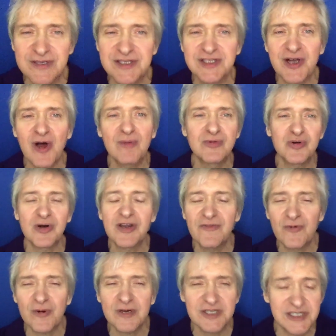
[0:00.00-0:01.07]
Psalm
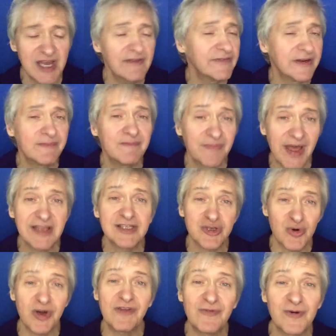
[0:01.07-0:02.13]
24 7, that's
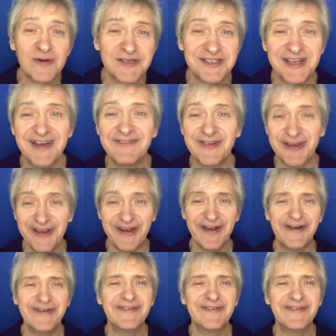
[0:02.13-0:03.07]
24 7, you know,